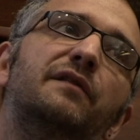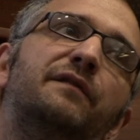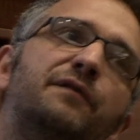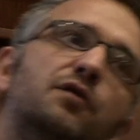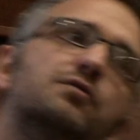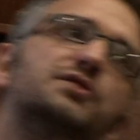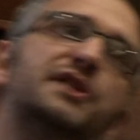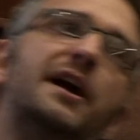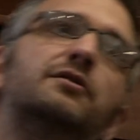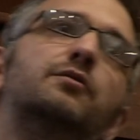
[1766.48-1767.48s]
a full
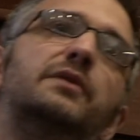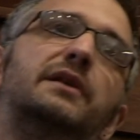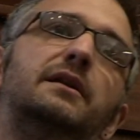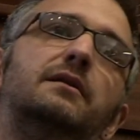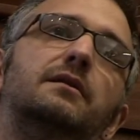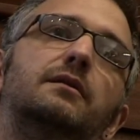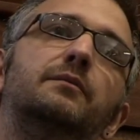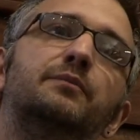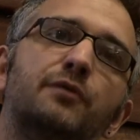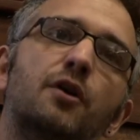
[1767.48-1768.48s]
channel within
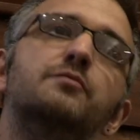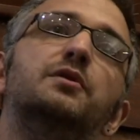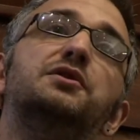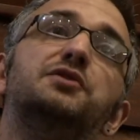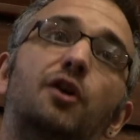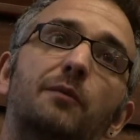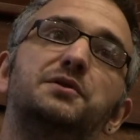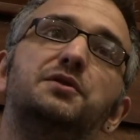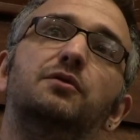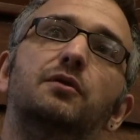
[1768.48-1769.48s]
Broman to
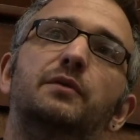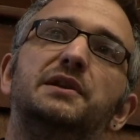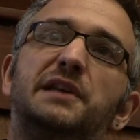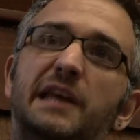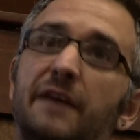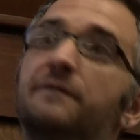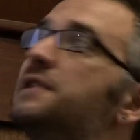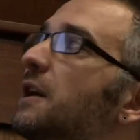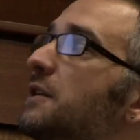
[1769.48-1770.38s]
optical, which gives